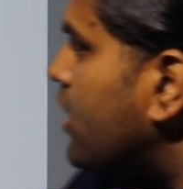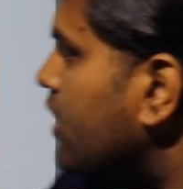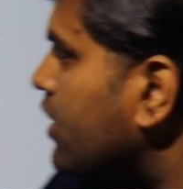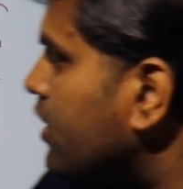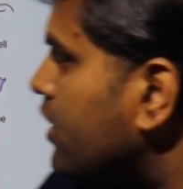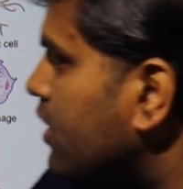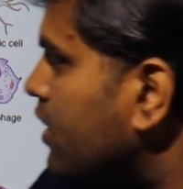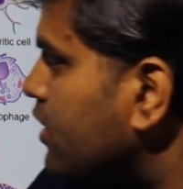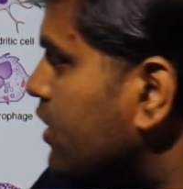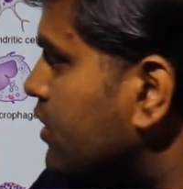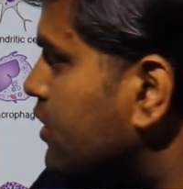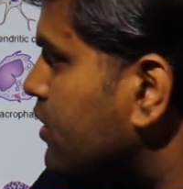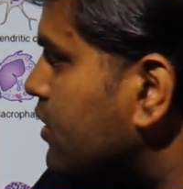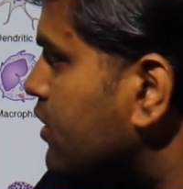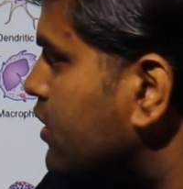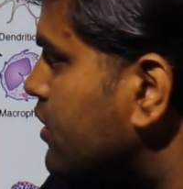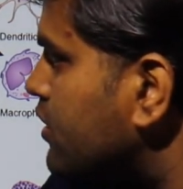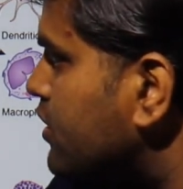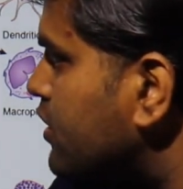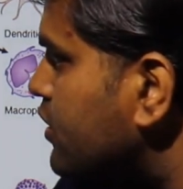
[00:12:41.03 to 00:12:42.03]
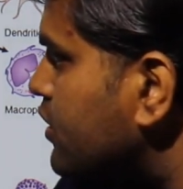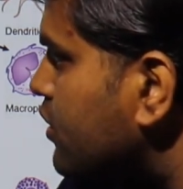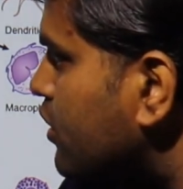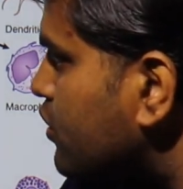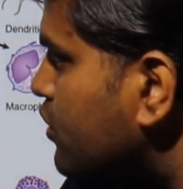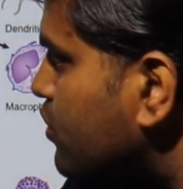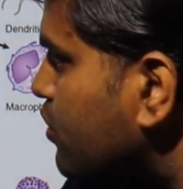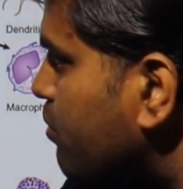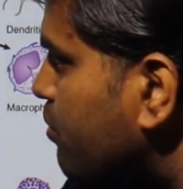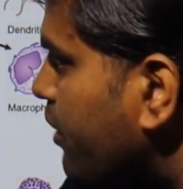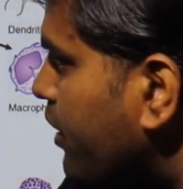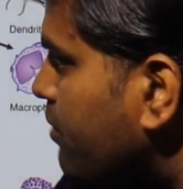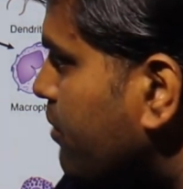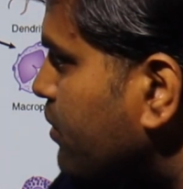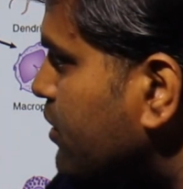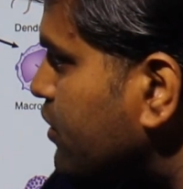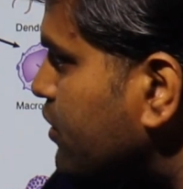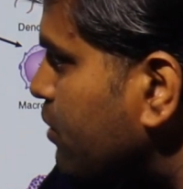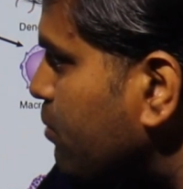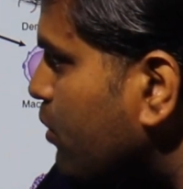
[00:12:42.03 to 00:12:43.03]
uh, this is also very
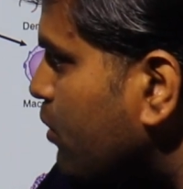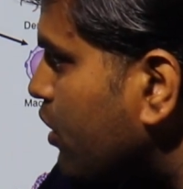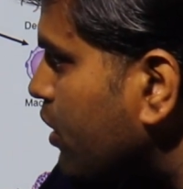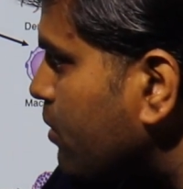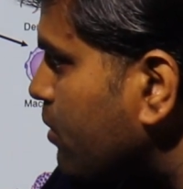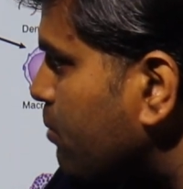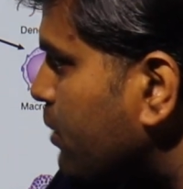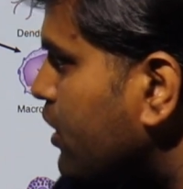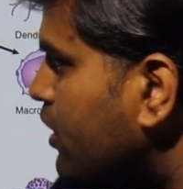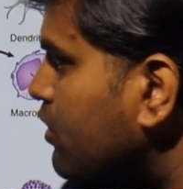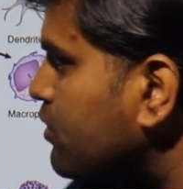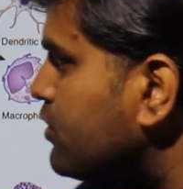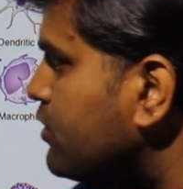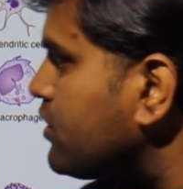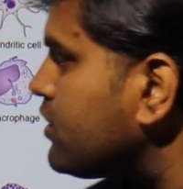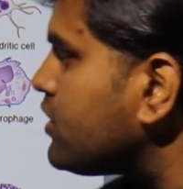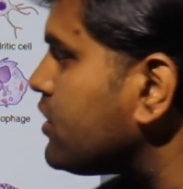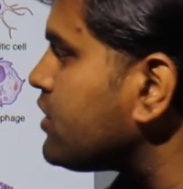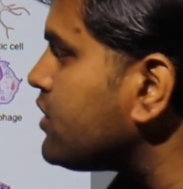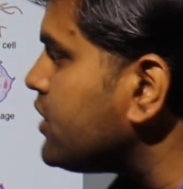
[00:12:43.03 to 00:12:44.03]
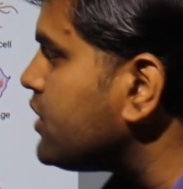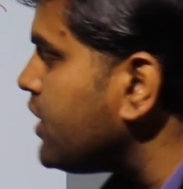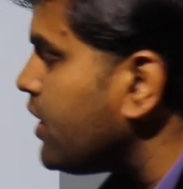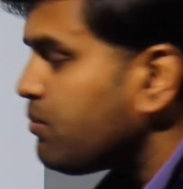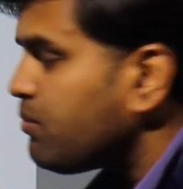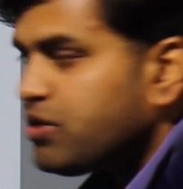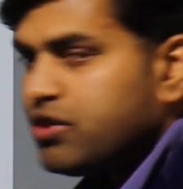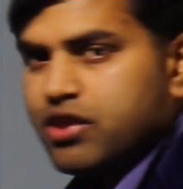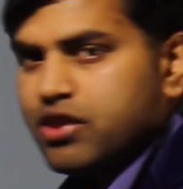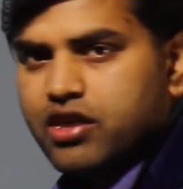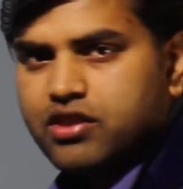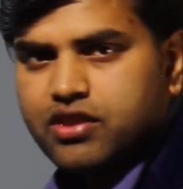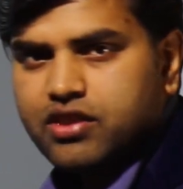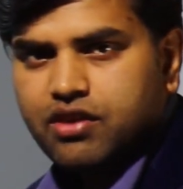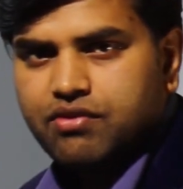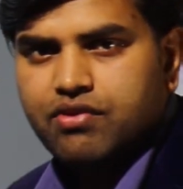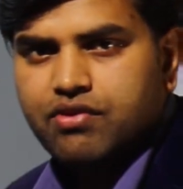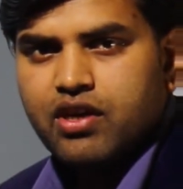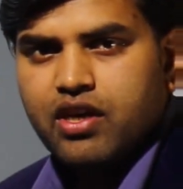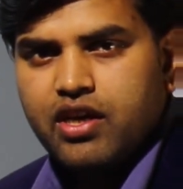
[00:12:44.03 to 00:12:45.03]
much important because this
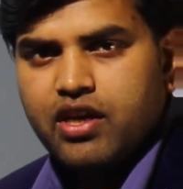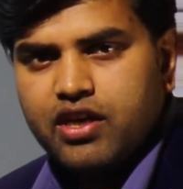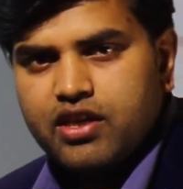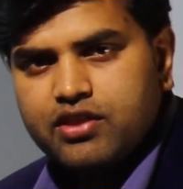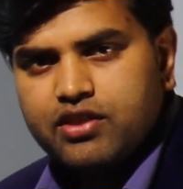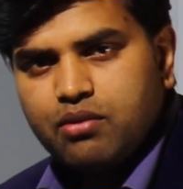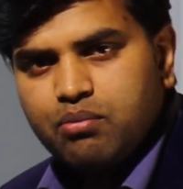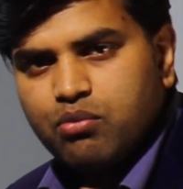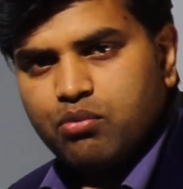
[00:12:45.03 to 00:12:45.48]
GM-CSF is a,